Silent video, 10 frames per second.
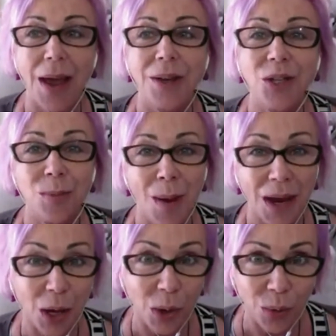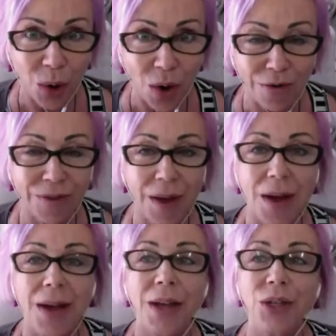to make a good offer,
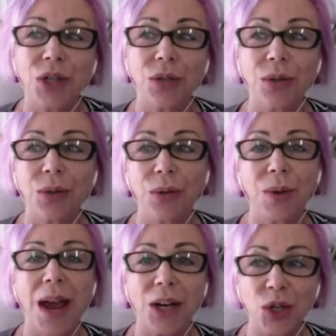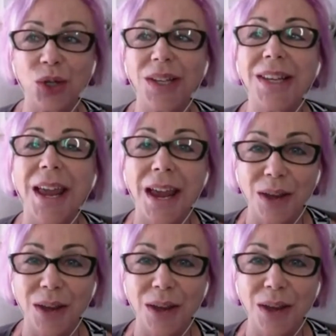to actually get